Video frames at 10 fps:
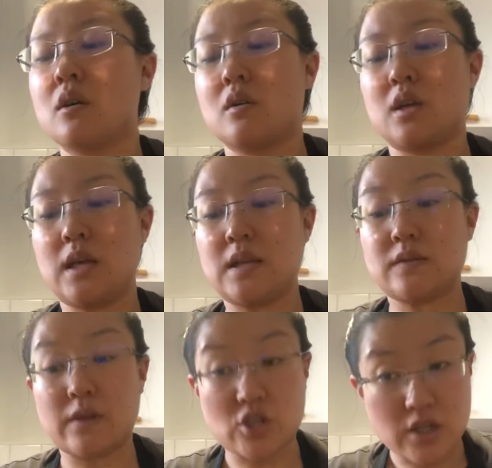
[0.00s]
he is
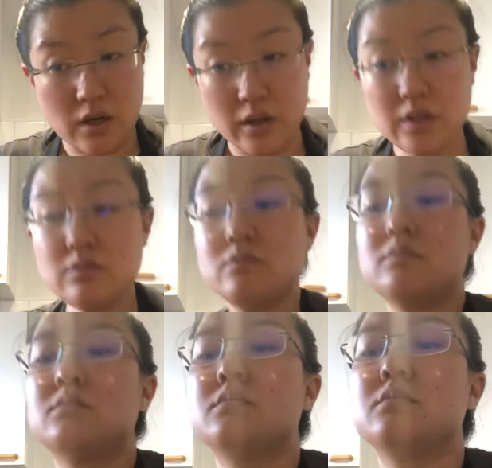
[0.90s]
vegetarian.
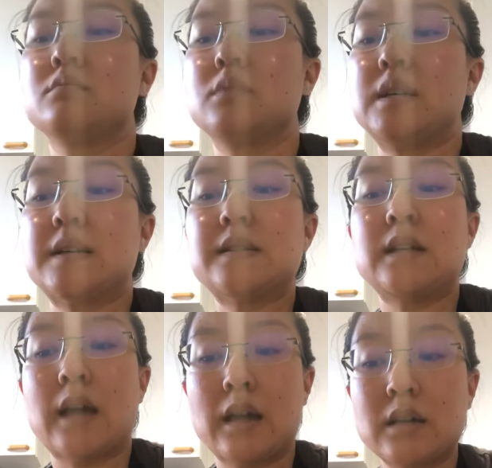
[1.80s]
He does
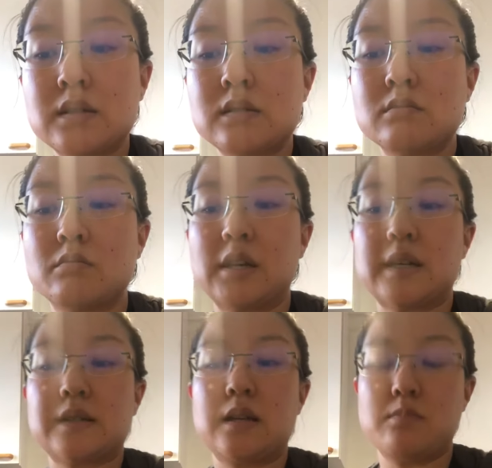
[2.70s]
eat eggs, but he
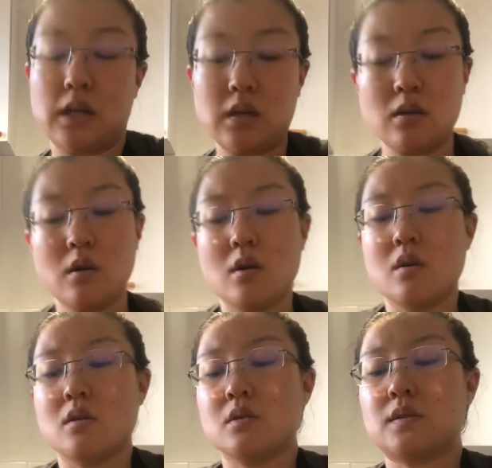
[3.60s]
doesn't eat meat.
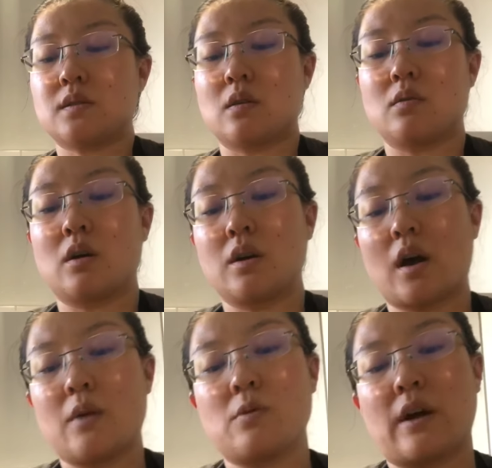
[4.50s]
So her and
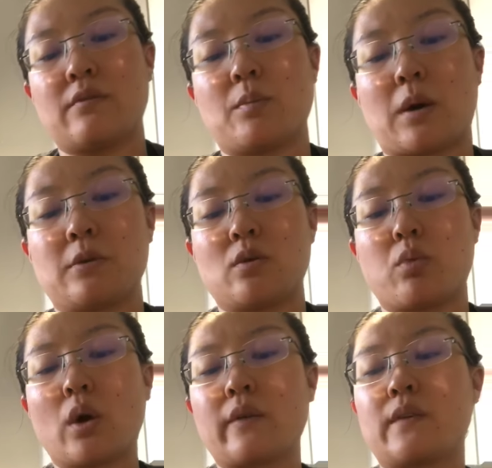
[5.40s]
I will have the barbecue
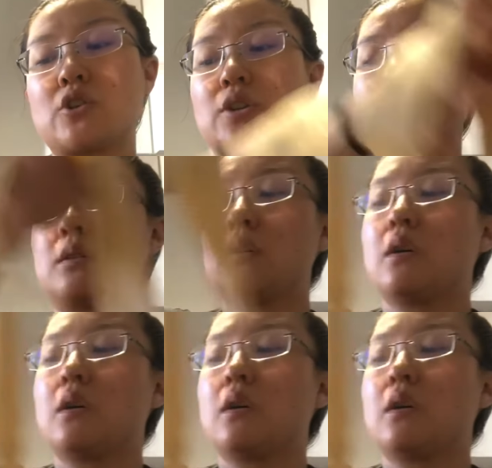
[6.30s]
pork version,